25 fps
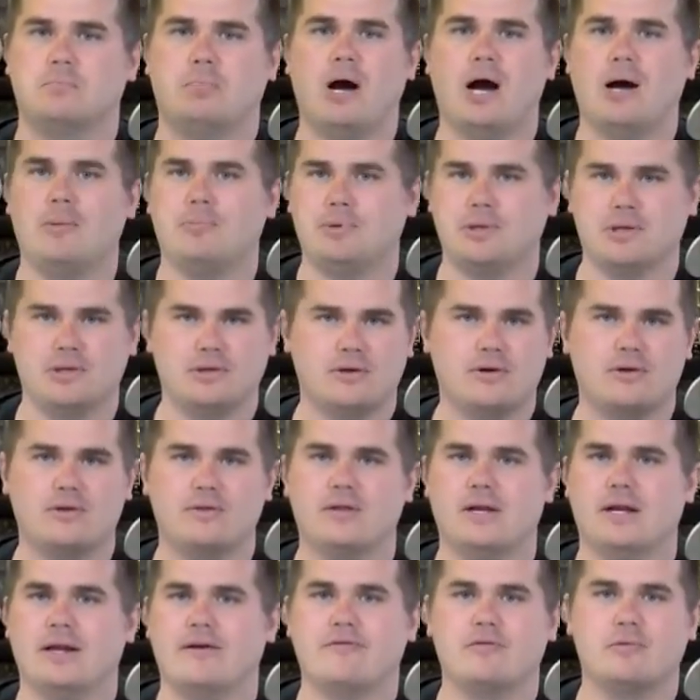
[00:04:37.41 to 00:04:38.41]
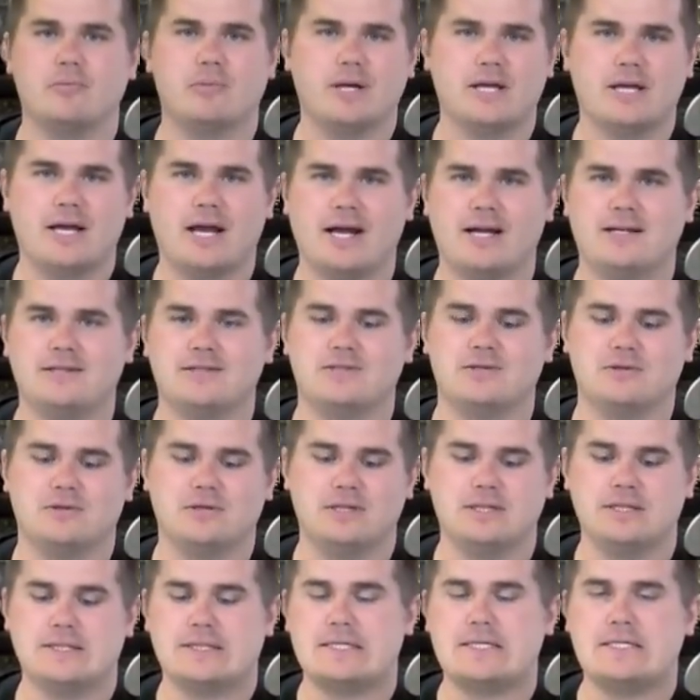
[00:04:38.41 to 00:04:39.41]
popular, that everybody has, so
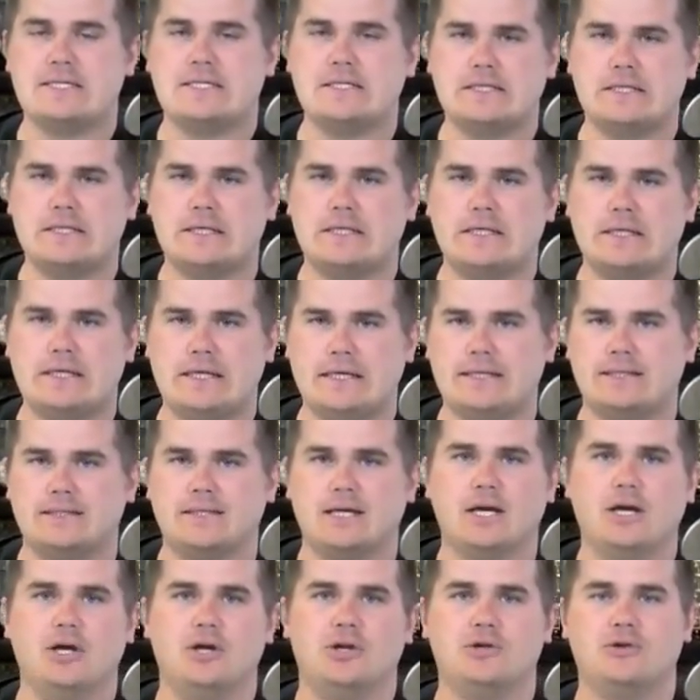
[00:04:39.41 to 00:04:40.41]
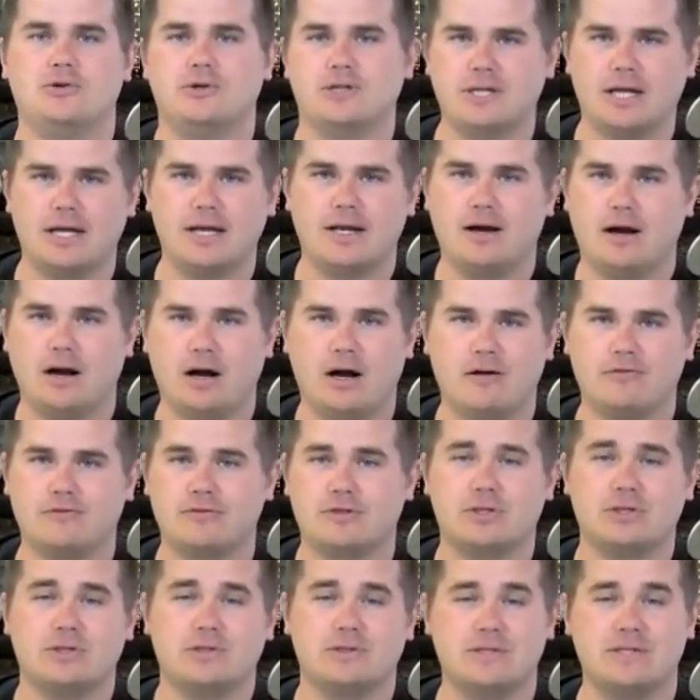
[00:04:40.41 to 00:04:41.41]
that it's easy to get your data off
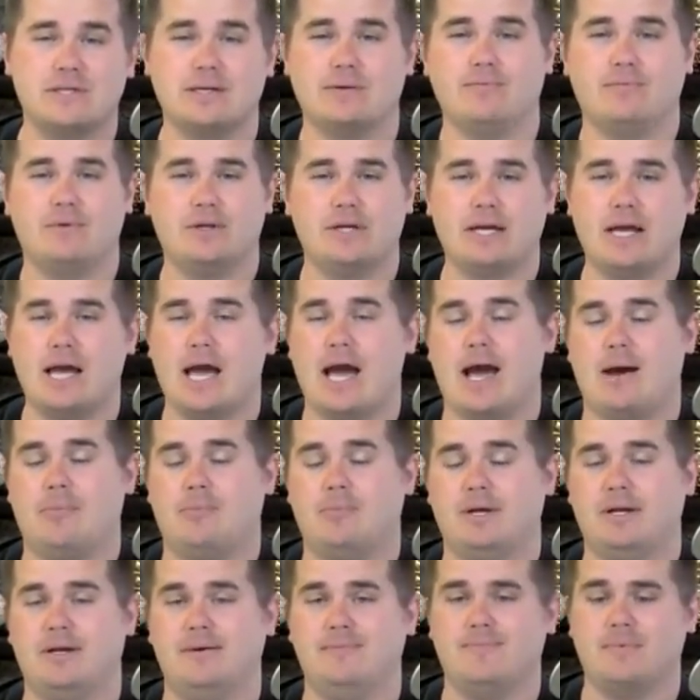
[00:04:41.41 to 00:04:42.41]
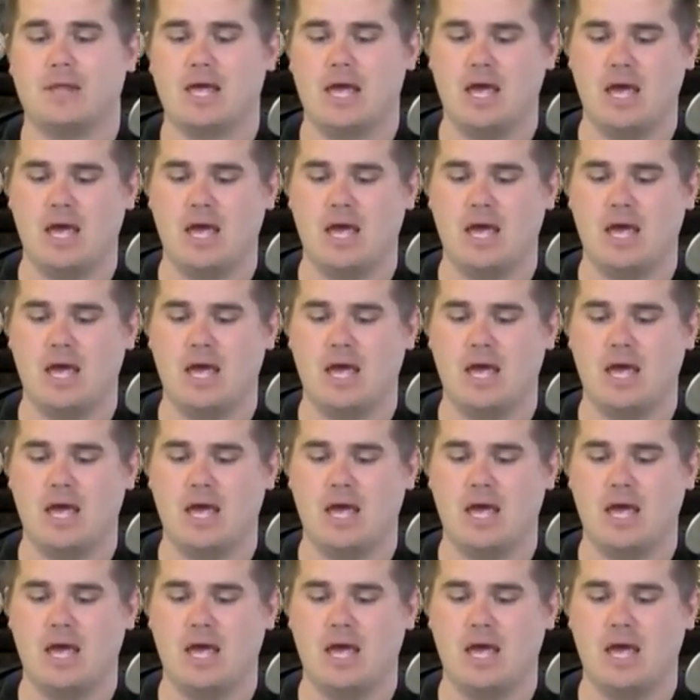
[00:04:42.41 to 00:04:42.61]
should something happen.